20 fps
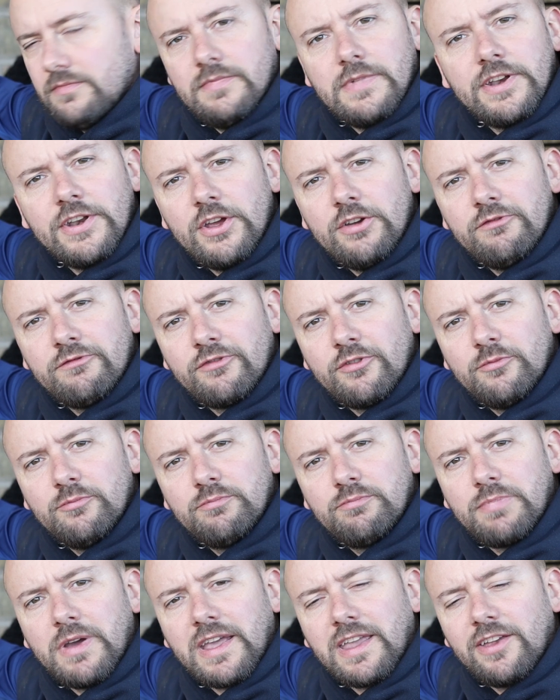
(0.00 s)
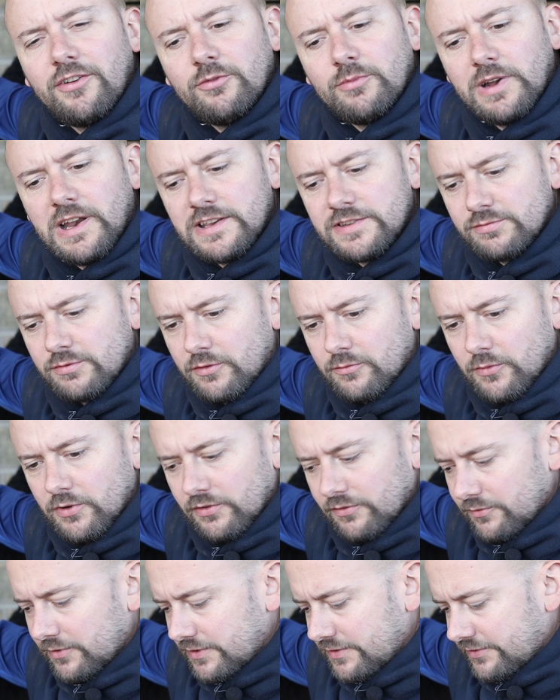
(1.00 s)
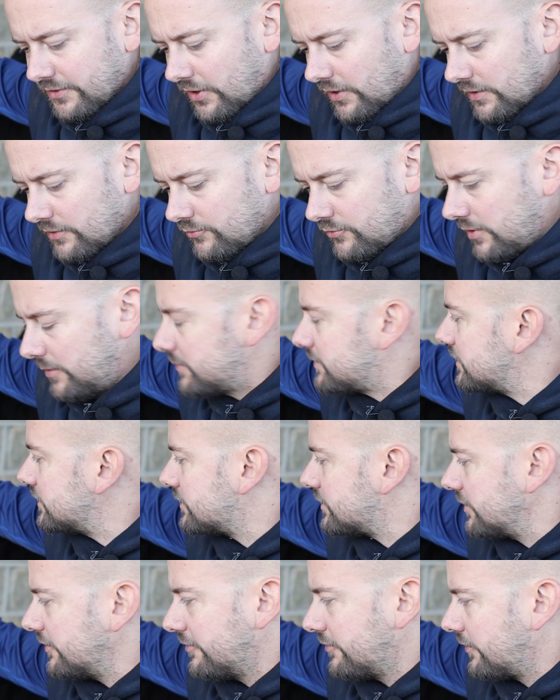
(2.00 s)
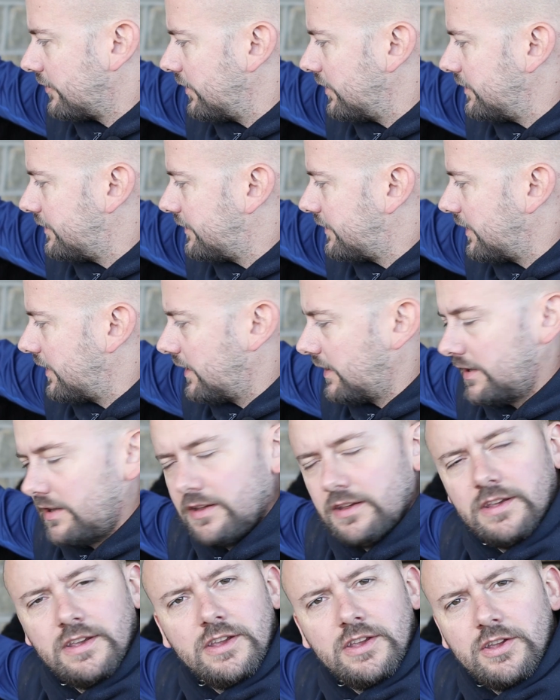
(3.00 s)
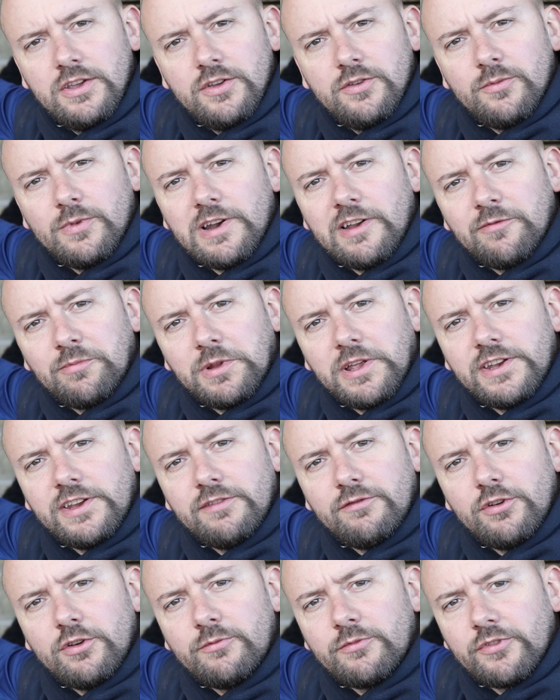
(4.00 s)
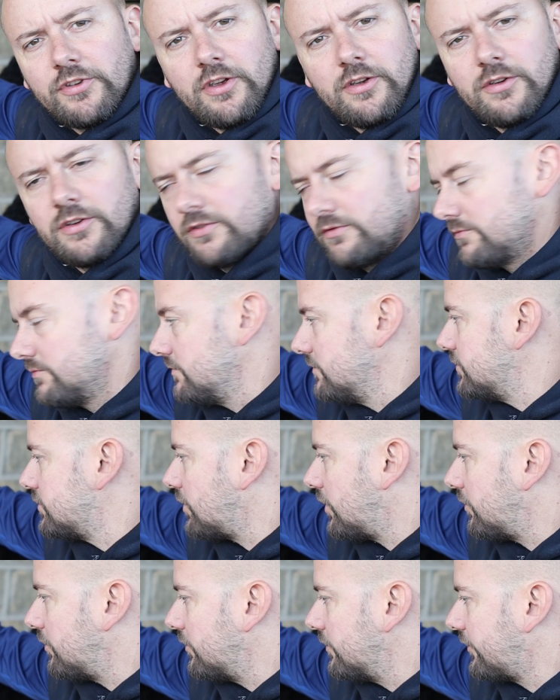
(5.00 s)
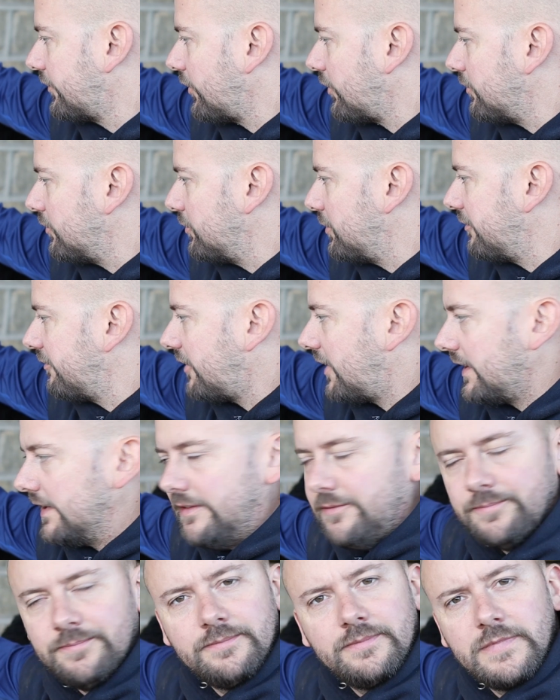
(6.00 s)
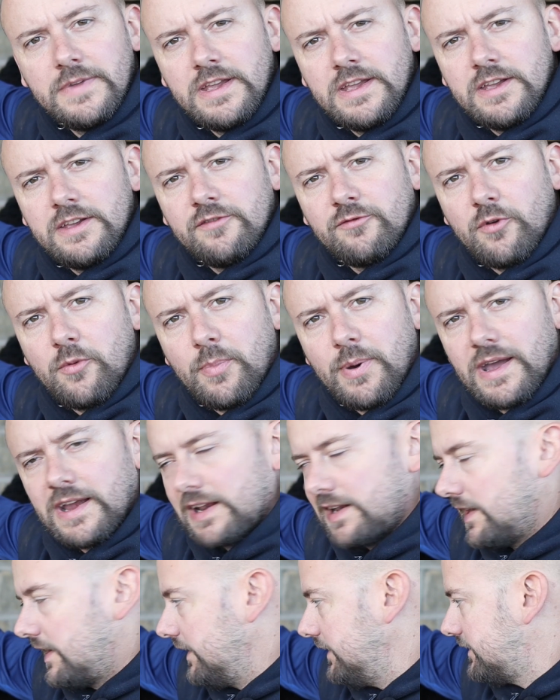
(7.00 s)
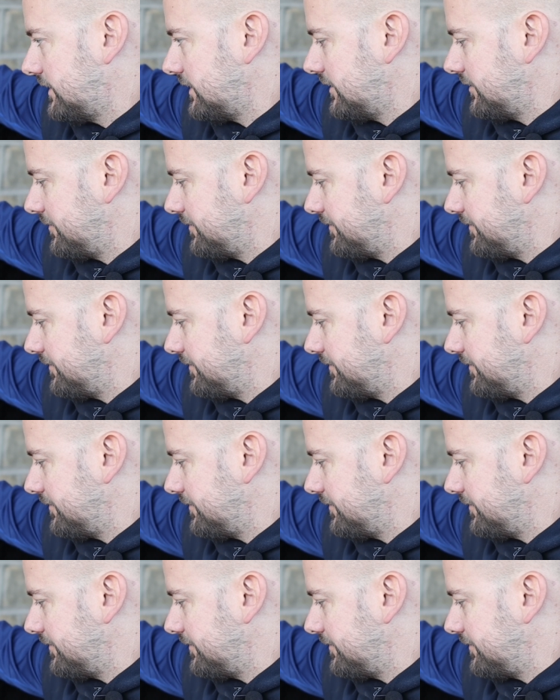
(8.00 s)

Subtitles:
I know from packing up my last one on the Scotland trips and stuff that we'll have plenty of room, so sure we'll be fine if we pack light.